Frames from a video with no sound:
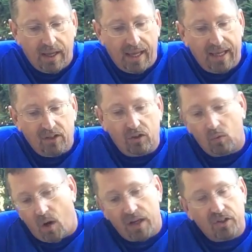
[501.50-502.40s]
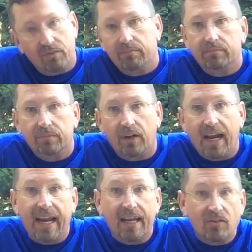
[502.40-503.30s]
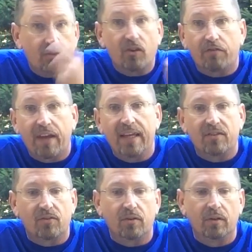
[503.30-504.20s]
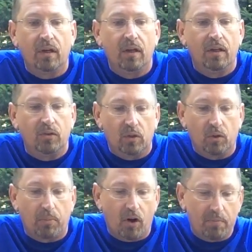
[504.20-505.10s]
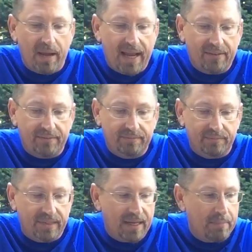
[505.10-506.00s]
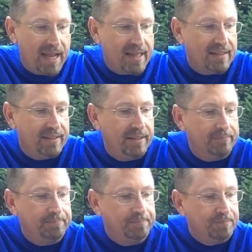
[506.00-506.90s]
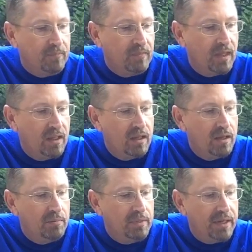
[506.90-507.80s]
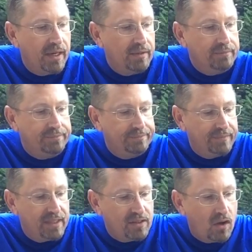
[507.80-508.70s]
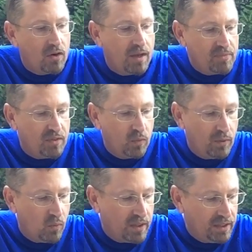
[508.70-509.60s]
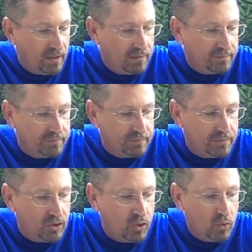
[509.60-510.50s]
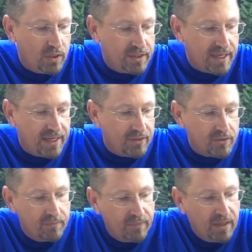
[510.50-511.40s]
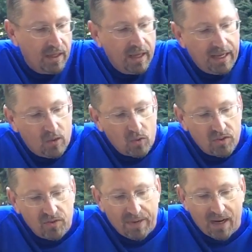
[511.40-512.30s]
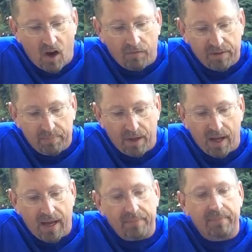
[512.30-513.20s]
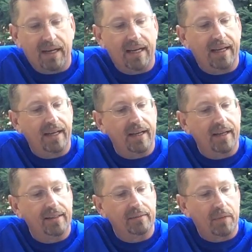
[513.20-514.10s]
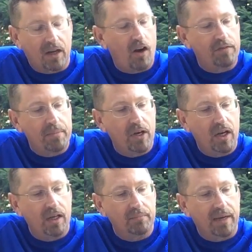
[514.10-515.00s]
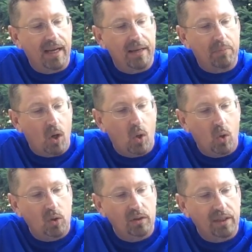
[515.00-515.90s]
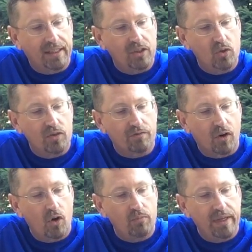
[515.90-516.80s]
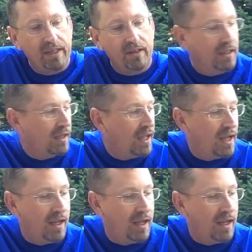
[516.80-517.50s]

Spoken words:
and you could wash your hands or your face or do a little bird bath and take a bath in it. But it all comes in one little cool container. And of course, this is my coffee pot, my coffee mug, my bowl. I can use it for oatmeal.